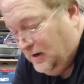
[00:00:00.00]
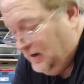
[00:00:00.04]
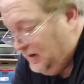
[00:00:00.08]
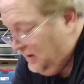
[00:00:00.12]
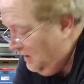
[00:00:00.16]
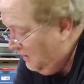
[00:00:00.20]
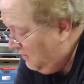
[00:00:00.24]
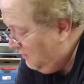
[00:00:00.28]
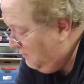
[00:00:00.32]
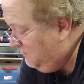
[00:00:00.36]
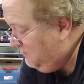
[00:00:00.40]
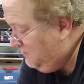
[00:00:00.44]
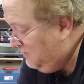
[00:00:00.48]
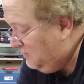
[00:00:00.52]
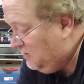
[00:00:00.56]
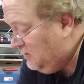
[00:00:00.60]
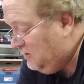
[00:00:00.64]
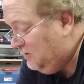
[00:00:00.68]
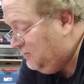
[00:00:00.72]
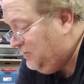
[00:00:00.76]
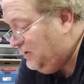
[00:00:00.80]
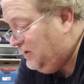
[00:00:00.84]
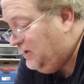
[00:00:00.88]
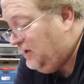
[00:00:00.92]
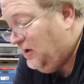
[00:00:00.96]
Now, if you're
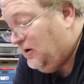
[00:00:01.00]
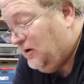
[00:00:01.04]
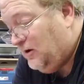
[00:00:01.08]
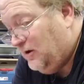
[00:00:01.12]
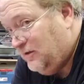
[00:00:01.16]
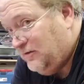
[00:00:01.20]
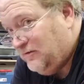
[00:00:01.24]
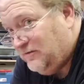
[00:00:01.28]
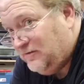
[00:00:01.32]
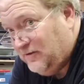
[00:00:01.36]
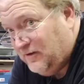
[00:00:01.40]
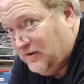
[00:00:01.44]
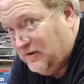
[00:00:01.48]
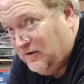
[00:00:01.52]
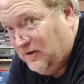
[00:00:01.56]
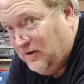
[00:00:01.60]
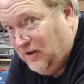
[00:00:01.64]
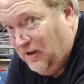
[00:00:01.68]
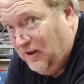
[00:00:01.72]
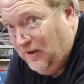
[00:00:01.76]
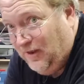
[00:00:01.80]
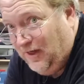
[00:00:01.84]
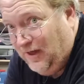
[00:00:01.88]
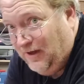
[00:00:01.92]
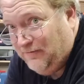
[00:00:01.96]
going to be carrying
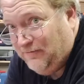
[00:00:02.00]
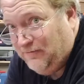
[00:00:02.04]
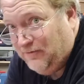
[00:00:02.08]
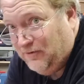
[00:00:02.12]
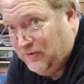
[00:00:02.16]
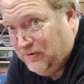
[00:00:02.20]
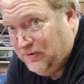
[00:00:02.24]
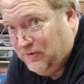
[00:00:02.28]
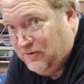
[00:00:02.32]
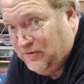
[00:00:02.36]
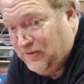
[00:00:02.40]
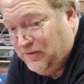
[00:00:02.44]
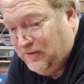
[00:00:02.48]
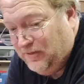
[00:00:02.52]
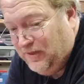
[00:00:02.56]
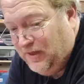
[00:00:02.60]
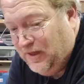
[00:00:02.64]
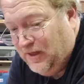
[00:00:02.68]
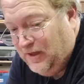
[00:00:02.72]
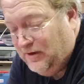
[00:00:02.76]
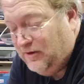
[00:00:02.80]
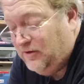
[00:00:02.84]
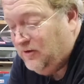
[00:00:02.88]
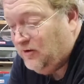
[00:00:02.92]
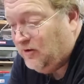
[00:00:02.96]
signal a lot further than
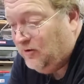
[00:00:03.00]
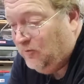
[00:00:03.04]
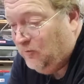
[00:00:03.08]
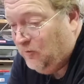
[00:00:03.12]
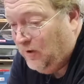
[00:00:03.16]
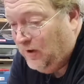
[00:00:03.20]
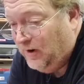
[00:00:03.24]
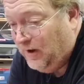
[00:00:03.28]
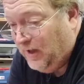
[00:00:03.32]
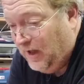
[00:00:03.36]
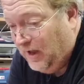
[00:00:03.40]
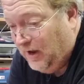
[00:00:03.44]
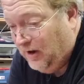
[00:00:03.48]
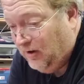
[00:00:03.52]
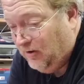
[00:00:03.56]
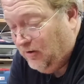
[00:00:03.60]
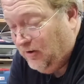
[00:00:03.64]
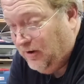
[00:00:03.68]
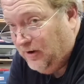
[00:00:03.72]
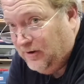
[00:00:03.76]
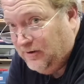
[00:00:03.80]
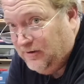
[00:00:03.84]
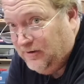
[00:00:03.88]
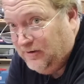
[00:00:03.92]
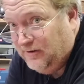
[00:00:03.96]
that, you're going to want higher
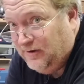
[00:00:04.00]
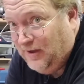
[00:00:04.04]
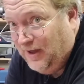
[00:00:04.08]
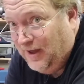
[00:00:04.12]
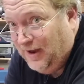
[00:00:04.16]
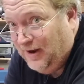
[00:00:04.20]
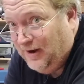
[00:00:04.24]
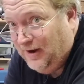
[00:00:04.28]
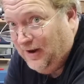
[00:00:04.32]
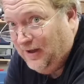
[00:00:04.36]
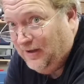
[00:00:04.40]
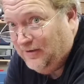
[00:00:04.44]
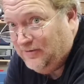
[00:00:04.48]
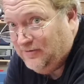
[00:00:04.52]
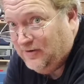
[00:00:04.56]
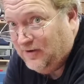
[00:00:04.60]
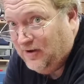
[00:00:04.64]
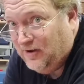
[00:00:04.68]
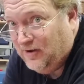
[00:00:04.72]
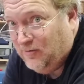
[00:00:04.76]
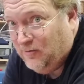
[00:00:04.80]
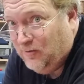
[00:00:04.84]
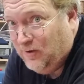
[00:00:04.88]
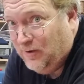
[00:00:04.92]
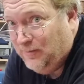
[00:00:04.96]
end diagnostic
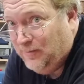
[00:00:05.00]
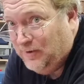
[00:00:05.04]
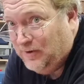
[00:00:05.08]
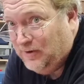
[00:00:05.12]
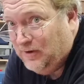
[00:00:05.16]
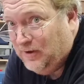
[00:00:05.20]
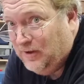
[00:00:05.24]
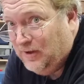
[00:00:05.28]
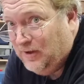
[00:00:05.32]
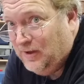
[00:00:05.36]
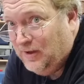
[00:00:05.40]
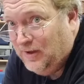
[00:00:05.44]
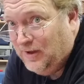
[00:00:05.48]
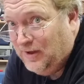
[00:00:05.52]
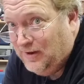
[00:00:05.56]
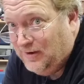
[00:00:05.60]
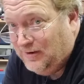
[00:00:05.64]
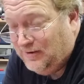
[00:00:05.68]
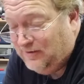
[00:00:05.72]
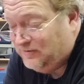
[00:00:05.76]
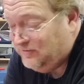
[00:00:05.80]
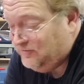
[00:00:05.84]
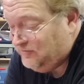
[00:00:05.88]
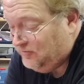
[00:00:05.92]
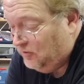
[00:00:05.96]
equipment
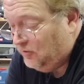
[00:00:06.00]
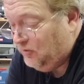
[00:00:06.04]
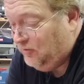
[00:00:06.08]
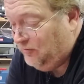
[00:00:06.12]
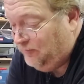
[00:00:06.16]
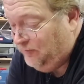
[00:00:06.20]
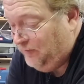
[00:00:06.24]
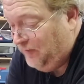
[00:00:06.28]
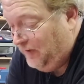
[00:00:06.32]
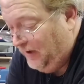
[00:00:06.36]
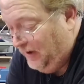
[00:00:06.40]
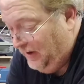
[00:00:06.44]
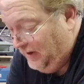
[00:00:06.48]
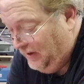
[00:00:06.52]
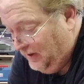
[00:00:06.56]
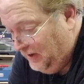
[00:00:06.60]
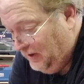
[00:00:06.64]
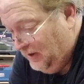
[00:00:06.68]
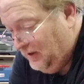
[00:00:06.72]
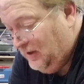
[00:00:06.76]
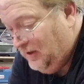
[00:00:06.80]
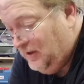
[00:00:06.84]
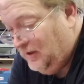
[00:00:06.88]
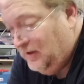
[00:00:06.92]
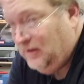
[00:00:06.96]
to certify
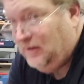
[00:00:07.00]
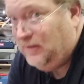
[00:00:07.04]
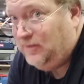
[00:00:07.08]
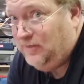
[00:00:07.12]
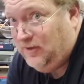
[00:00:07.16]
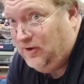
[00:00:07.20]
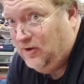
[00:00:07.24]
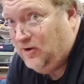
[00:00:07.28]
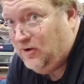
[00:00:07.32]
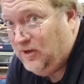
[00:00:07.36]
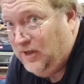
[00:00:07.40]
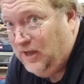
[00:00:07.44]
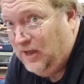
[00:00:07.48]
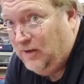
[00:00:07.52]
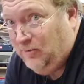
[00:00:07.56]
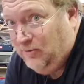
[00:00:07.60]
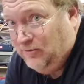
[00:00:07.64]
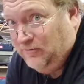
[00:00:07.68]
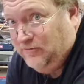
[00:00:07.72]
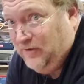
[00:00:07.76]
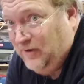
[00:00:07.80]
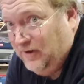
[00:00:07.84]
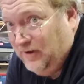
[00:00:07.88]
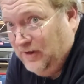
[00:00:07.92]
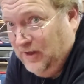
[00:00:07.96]
that your cable
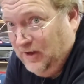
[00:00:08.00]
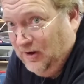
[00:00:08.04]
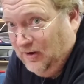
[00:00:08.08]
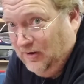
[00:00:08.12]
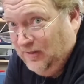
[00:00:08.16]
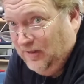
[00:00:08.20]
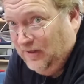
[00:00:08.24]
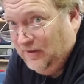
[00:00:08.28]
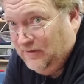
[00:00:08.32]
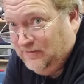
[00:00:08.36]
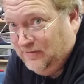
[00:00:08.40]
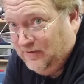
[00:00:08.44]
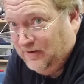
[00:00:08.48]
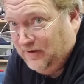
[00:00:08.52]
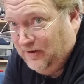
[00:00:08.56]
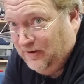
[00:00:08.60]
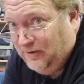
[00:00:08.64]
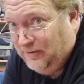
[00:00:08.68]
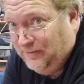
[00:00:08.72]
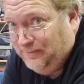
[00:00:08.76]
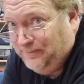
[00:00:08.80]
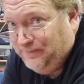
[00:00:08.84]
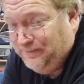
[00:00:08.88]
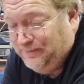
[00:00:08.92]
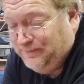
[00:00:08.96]
is going to carry that signal.
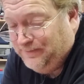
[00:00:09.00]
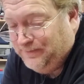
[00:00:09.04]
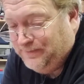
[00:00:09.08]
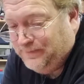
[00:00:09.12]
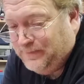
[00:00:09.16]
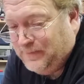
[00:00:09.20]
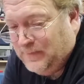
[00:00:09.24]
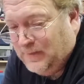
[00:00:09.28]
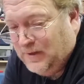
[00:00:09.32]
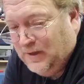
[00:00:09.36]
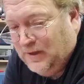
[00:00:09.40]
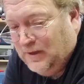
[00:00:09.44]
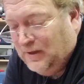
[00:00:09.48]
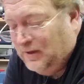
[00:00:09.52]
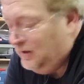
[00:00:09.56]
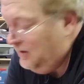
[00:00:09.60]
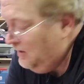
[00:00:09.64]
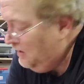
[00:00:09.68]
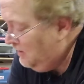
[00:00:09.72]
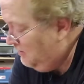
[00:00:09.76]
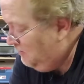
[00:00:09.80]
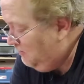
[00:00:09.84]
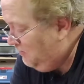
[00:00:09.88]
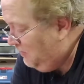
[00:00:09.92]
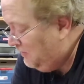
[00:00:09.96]

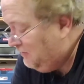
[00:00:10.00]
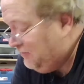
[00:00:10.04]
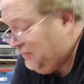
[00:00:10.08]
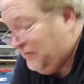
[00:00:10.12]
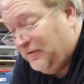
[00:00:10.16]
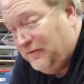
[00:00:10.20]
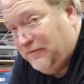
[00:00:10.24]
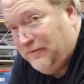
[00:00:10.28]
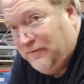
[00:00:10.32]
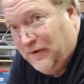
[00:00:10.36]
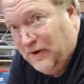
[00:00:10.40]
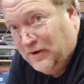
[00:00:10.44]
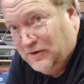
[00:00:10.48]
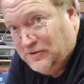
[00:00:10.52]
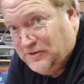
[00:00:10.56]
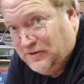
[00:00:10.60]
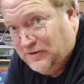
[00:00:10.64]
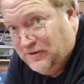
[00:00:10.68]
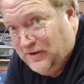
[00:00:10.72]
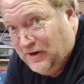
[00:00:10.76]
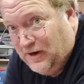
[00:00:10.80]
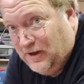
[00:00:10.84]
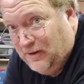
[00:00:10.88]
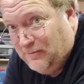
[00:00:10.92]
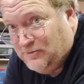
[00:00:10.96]
But for the
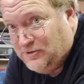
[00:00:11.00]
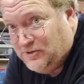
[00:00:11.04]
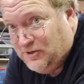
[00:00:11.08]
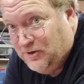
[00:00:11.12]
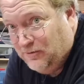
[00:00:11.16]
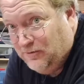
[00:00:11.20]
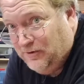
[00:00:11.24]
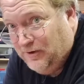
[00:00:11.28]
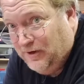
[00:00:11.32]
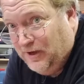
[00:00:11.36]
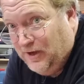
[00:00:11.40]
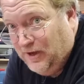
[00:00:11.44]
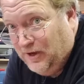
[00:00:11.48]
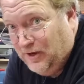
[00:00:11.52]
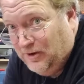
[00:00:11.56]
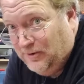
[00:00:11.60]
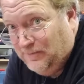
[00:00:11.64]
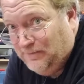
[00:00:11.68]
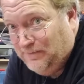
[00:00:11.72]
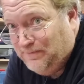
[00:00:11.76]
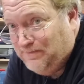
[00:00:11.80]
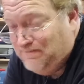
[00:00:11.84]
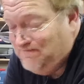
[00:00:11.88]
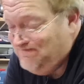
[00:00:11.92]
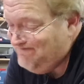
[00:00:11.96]
function that I'm showing you here,
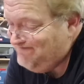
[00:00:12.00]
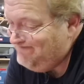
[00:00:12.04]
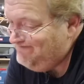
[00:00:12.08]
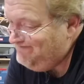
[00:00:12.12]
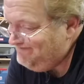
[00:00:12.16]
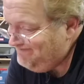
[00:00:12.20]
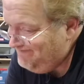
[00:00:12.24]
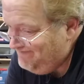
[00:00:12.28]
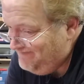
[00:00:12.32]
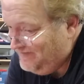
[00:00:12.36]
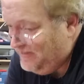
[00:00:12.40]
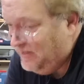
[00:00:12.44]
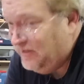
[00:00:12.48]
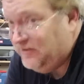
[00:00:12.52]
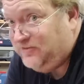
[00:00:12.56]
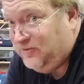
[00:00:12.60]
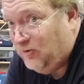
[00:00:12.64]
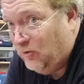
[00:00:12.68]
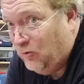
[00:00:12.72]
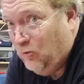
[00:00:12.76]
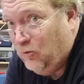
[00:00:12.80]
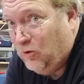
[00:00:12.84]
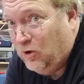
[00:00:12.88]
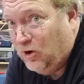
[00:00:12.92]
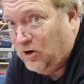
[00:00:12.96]
this
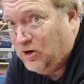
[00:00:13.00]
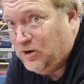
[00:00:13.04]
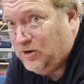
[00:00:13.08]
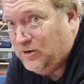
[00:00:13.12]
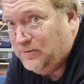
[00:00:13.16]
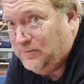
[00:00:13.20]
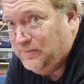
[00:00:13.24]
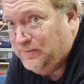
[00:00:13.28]
will work.